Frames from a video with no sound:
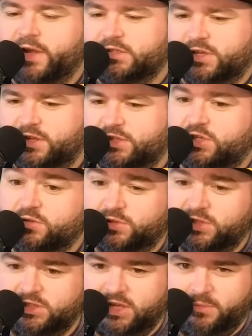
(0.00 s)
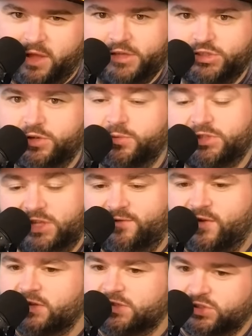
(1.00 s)
of this Houston team last year was
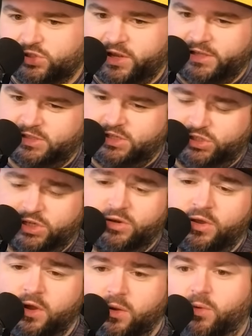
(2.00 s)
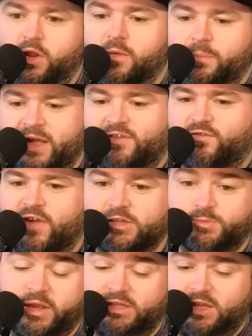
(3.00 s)
defense in transition. One of the best
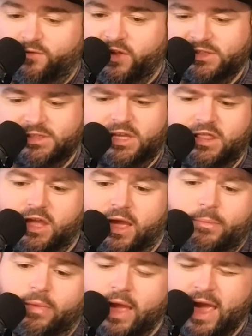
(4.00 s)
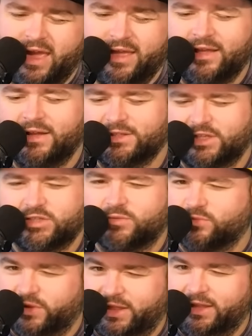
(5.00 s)
fast break defenses in the NBA.
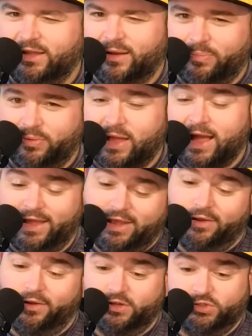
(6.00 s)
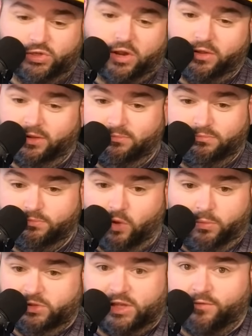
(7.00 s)
Doesn't really apply here because Charlotte
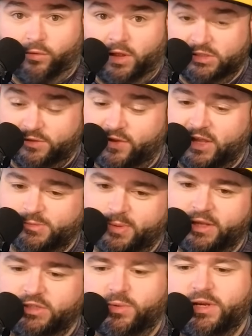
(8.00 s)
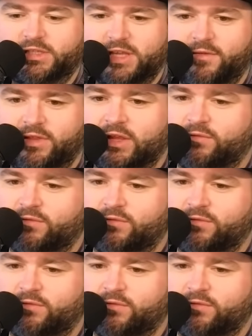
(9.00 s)
almost never runs the fast break, 27th in